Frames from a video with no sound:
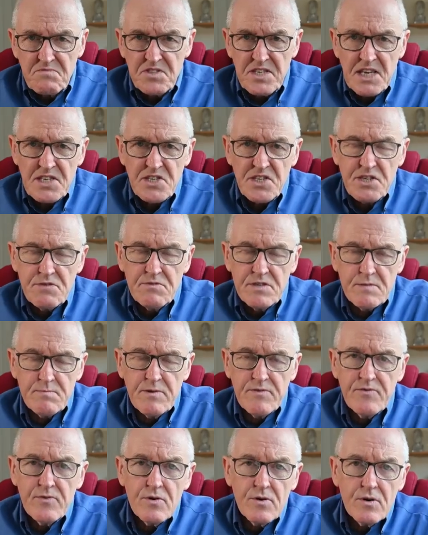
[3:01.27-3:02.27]
centuries
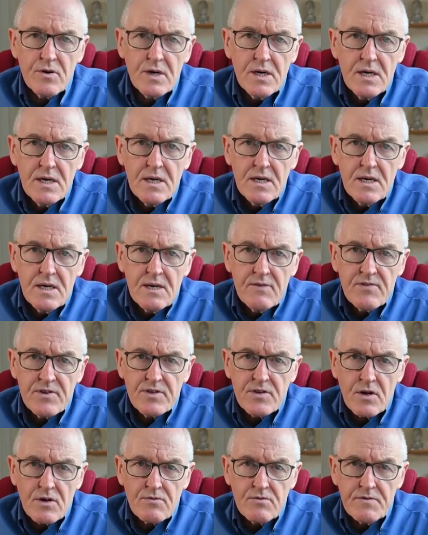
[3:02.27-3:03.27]
before
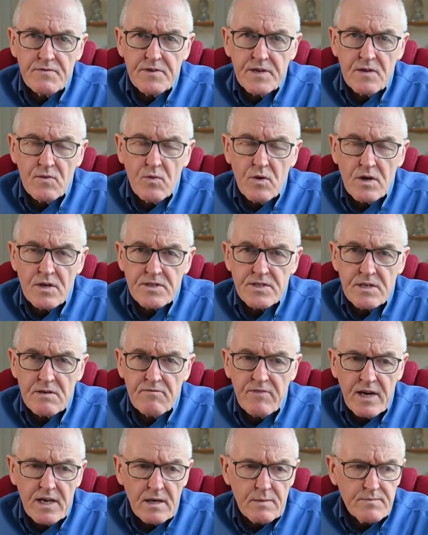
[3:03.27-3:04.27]
photography was
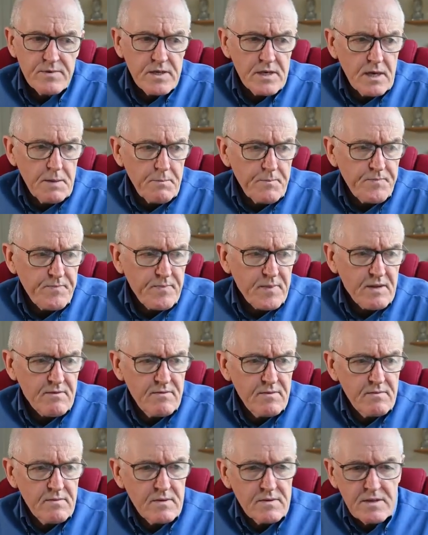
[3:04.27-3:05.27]
developed.
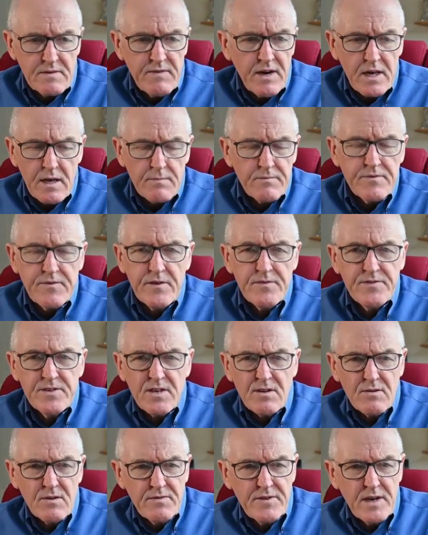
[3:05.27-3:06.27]

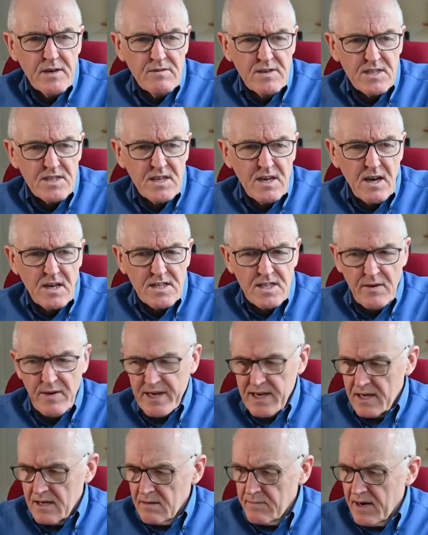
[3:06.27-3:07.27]
Photography only starts,
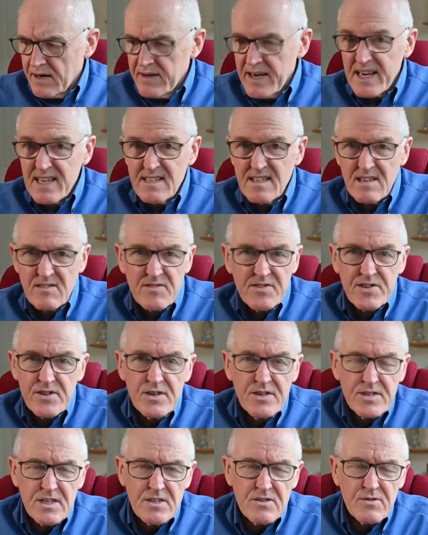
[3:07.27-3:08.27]
I don't know, about
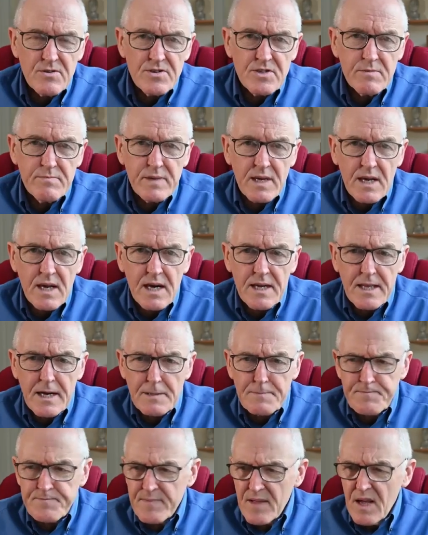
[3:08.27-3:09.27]
1830s or something like
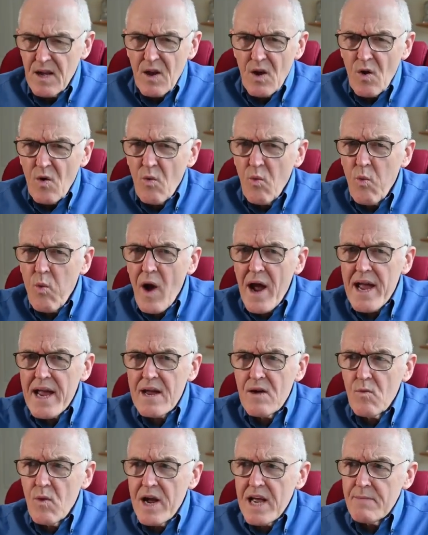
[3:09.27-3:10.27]
that.
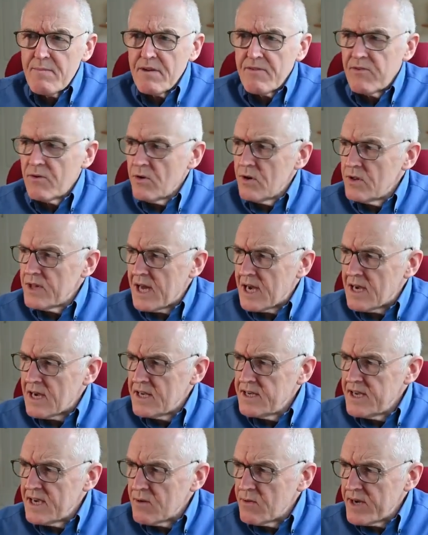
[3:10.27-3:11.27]
Way before that.
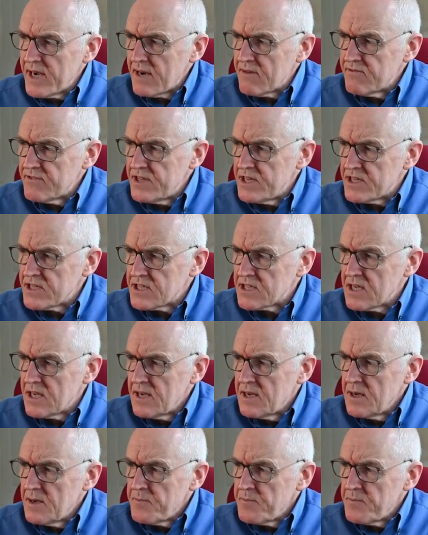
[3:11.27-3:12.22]
And yet we have this